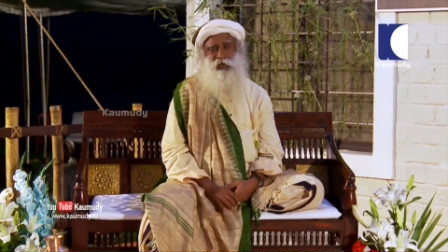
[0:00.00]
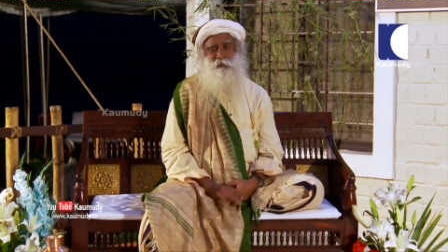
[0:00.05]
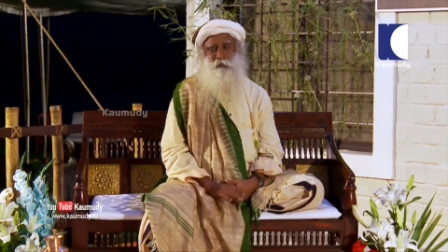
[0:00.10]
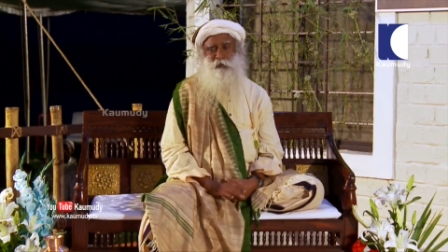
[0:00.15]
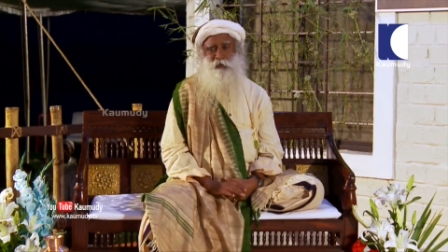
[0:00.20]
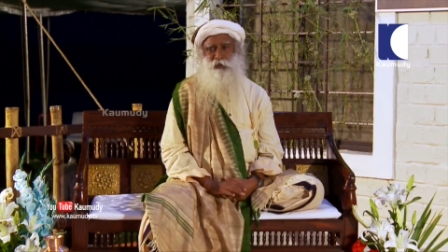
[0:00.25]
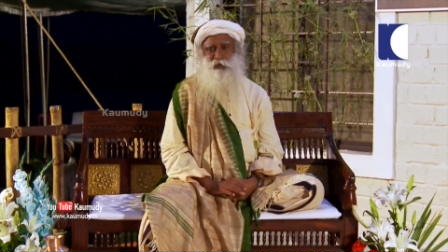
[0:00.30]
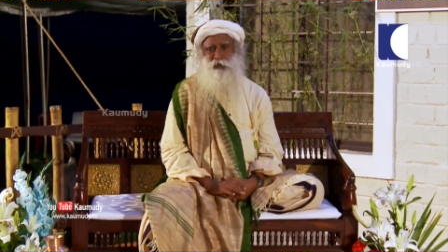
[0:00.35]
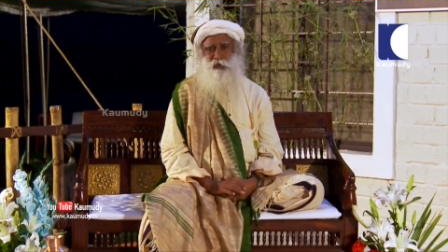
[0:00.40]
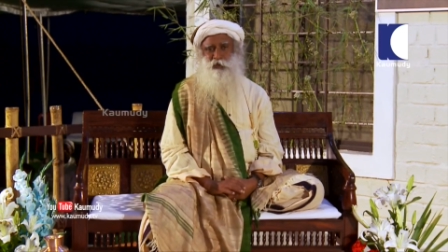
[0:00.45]

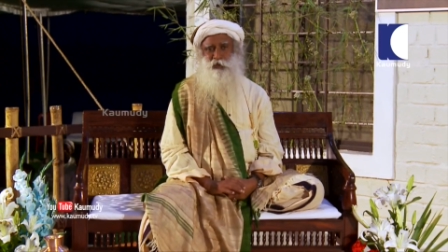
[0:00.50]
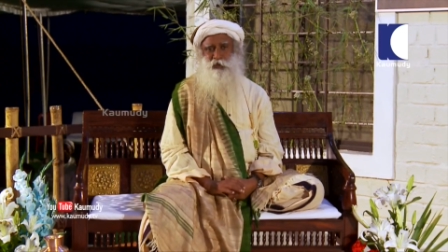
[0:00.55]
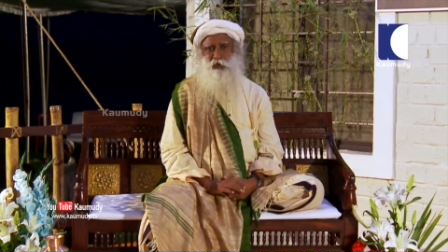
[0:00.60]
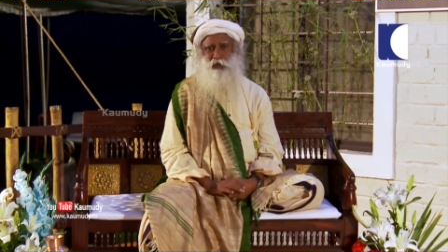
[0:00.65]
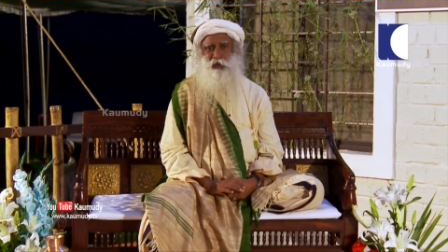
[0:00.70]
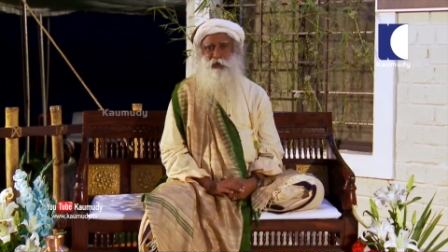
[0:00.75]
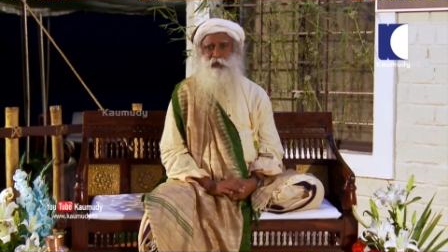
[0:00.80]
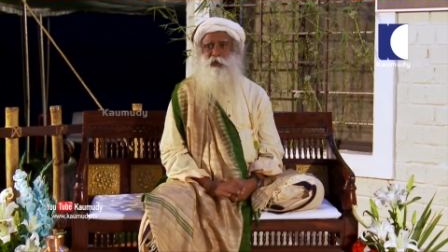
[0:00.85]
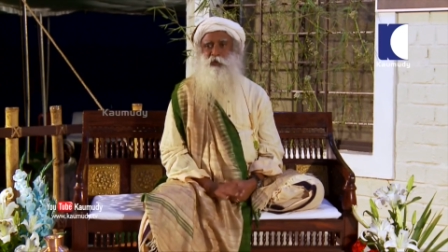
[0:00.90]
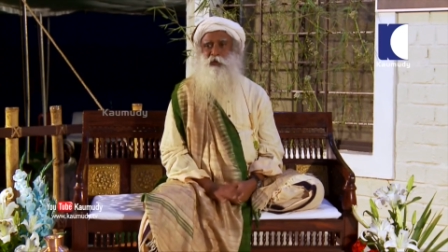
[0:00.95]

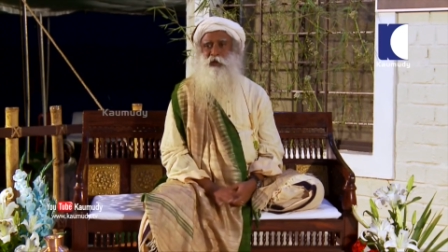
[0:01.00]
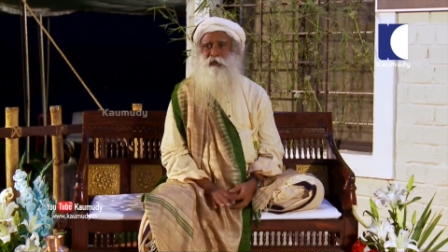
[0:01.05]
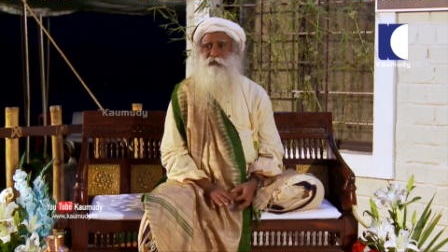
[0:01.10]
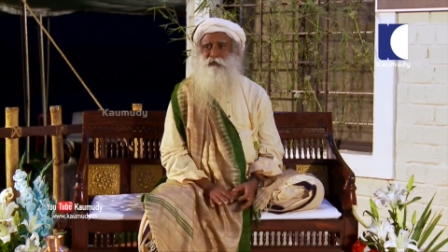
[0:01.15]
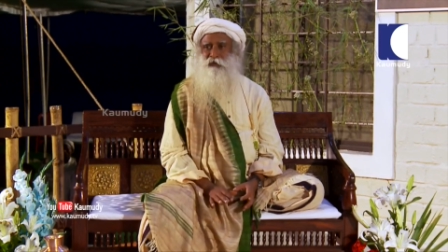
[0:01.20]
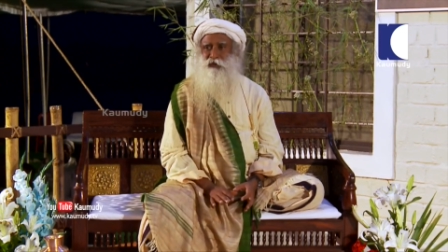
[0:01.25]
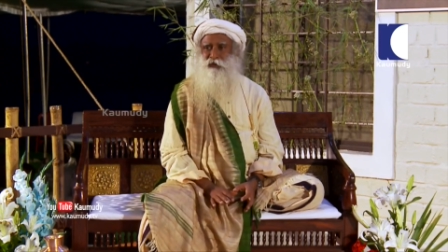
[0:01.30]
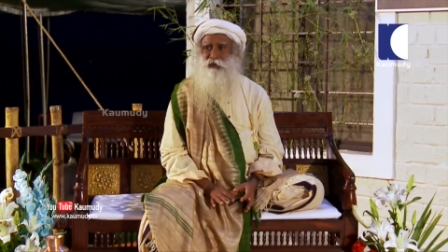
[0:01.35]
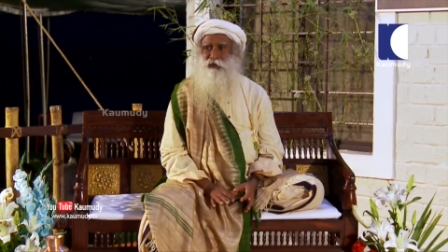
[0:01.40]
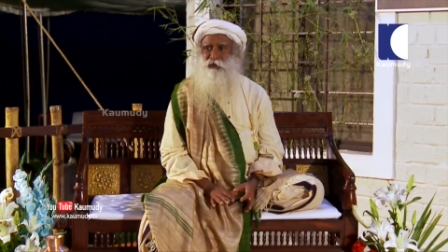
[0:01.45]
absolutely no
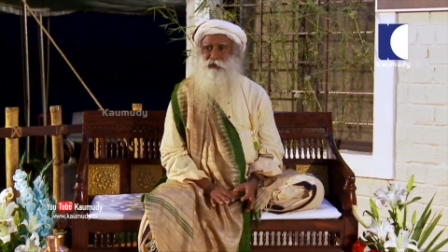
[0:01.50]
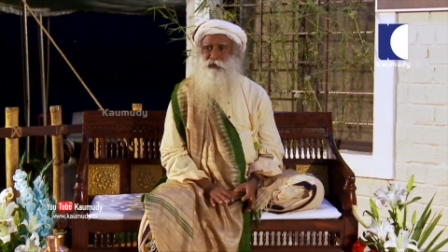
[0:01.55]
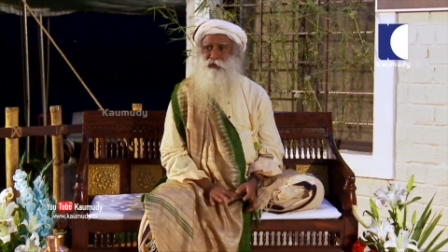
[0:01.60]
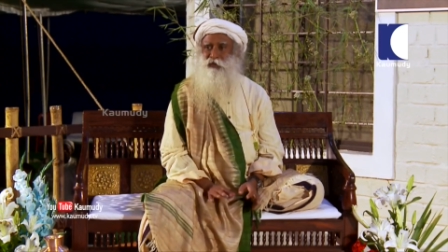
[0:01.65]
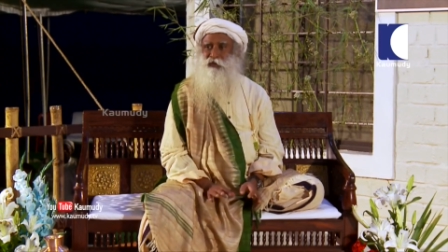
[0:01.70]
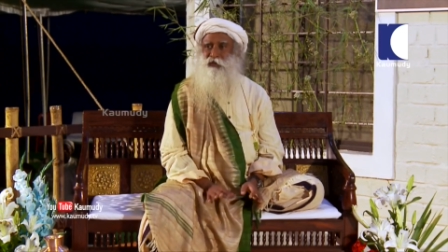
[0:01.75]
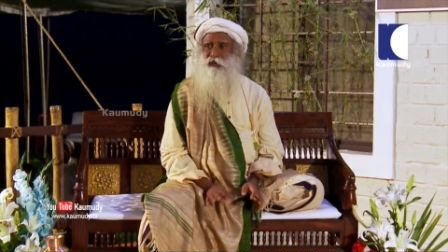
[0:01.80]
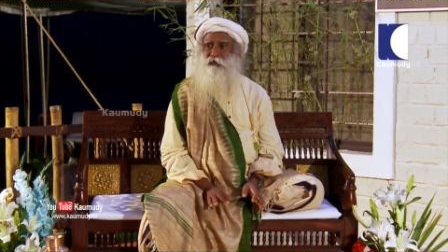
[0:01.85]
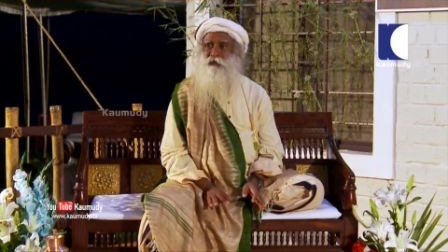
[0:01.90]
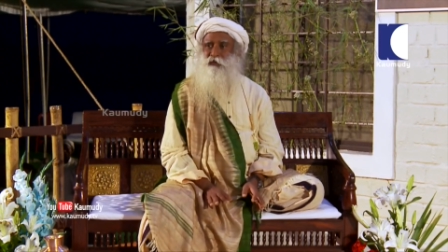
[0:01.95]
reverence to
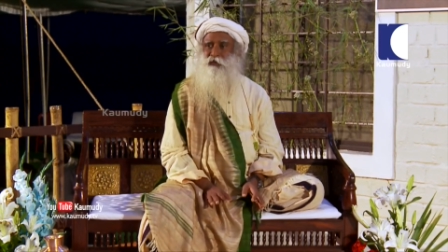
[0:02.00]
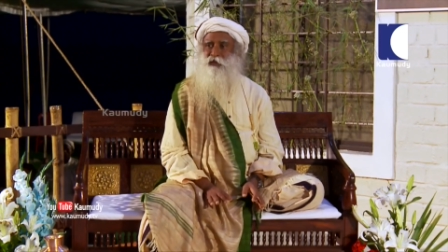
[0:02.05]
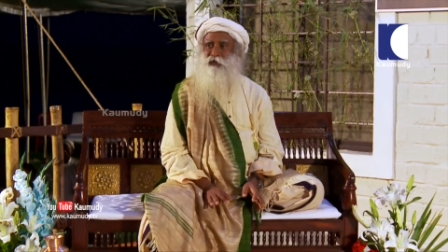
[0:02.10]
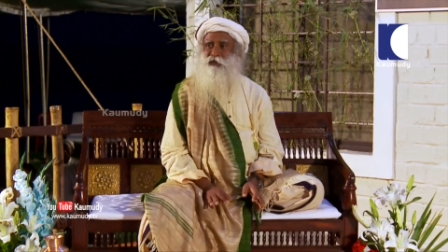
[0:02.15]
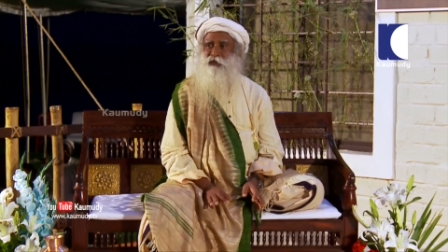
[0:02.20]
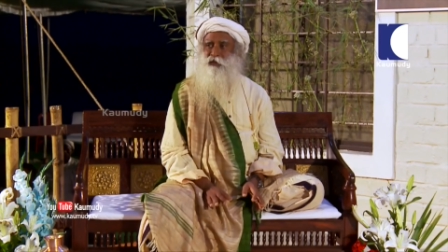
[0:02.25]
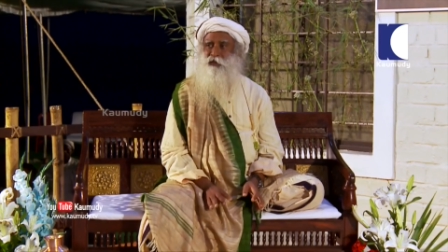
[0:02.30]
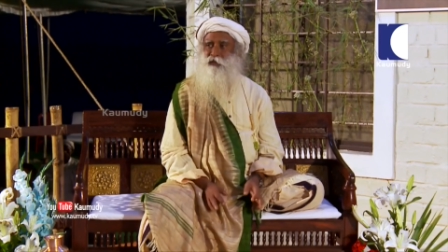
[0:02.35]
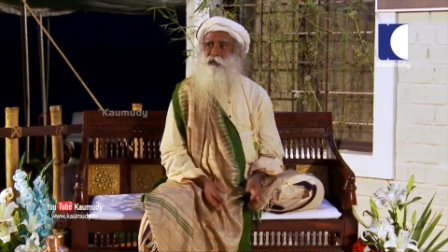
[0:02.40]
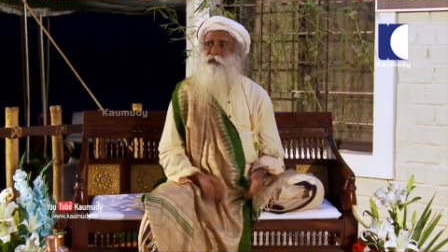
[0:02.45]
the
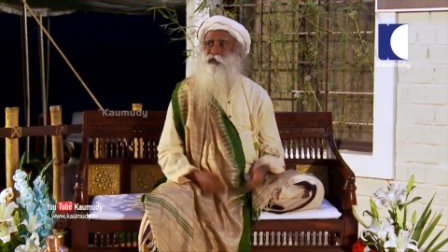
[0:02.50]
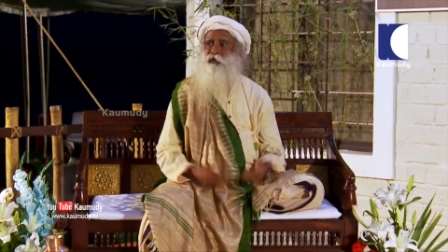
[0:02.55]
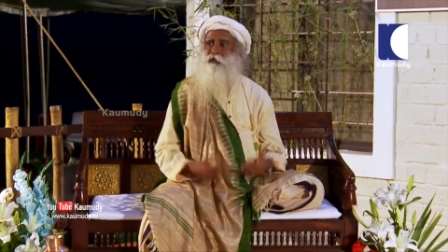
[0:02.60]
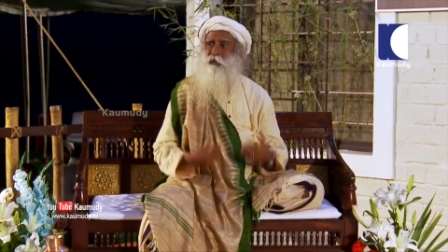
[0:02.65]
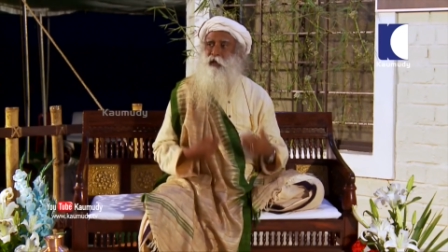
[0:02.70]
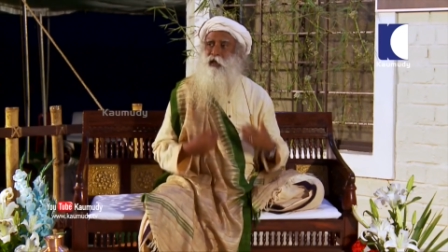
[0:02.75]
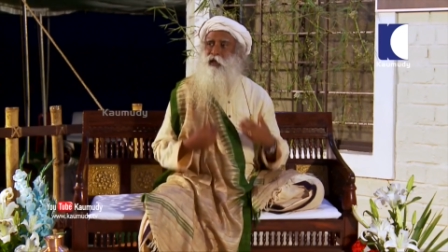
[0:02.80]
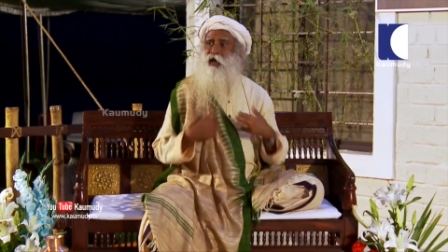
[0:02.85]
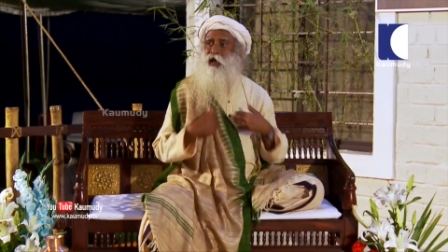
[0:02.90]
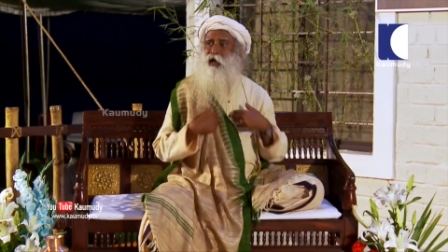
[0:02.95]
substances which
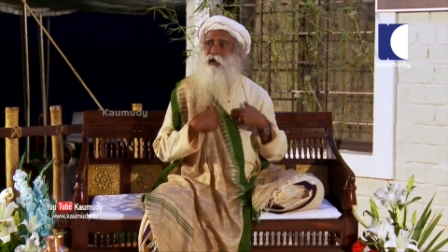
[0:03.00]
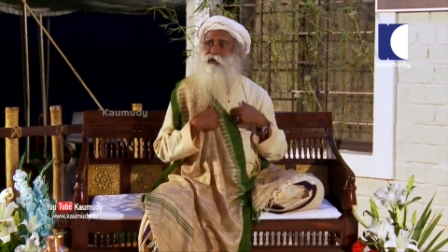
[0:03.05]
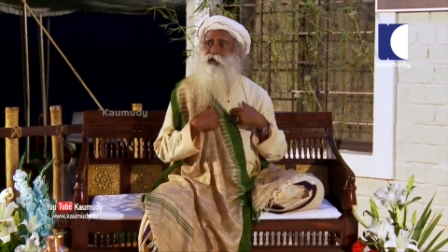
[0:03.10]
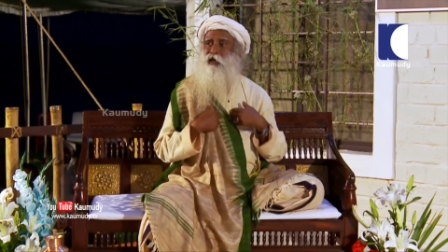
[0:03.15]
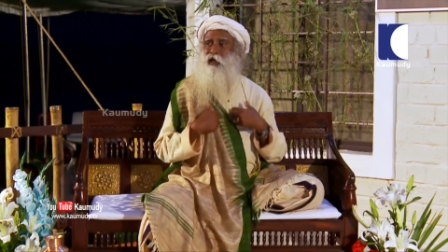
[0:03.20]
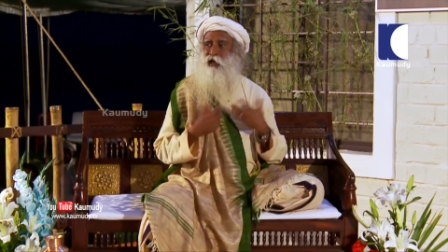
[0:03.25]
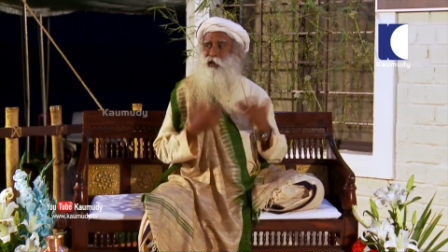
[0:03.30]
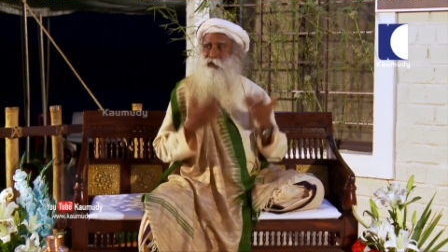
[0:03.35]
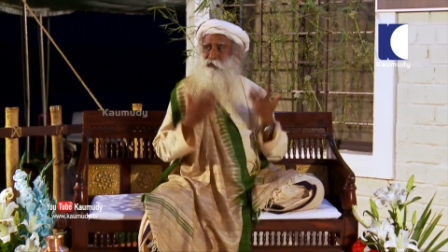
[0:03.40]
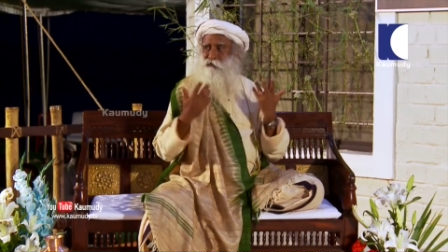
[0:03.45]
make our
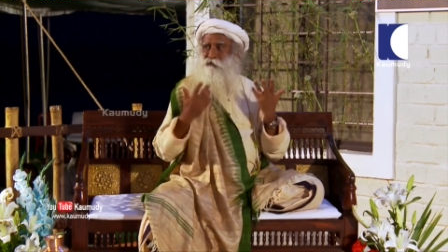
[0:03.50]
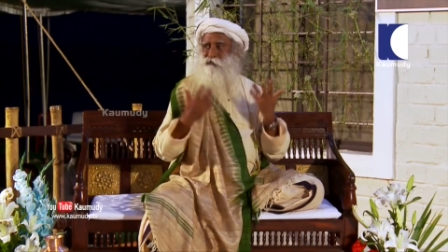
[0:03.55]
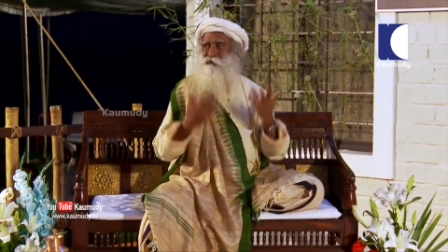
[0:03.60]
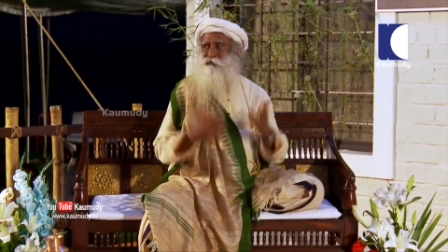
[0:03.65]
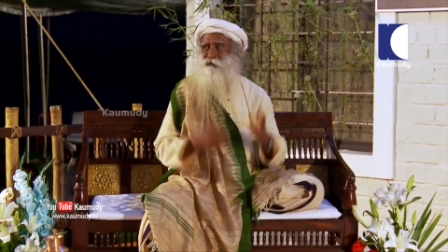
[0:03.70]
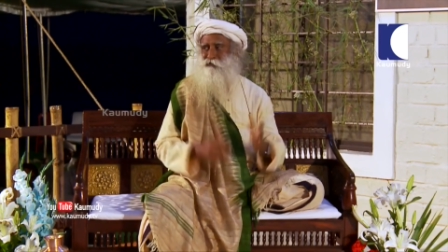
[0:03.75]
life.